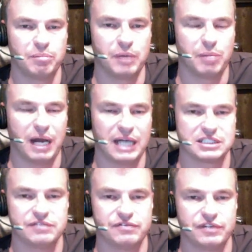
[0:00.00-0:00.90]

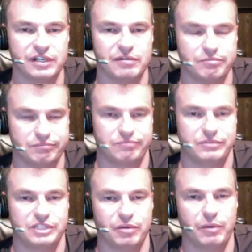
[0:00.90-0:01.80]
positive,
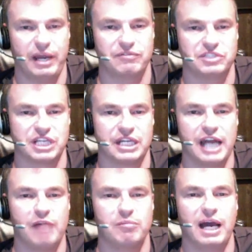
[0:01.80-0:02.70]
we have to say
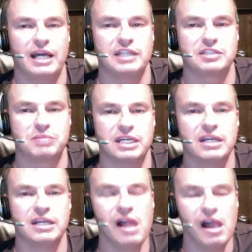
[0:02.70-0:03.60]
non-biased, but
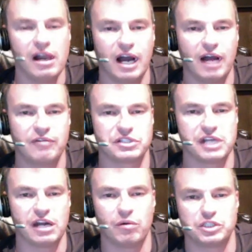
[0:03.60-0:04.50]
obviously
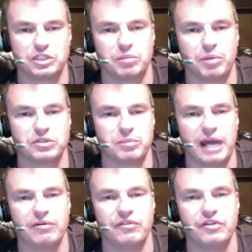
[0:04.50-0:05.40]
I don't want you to post a
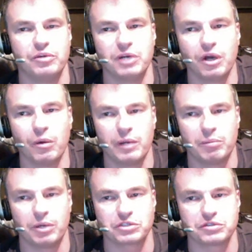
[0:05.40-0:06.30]
bad review, but go in,
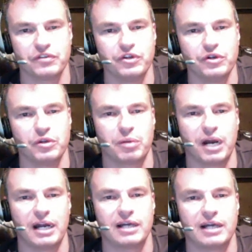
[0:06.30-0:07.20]
post a review of the
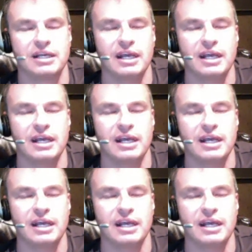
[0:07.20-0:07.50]
product,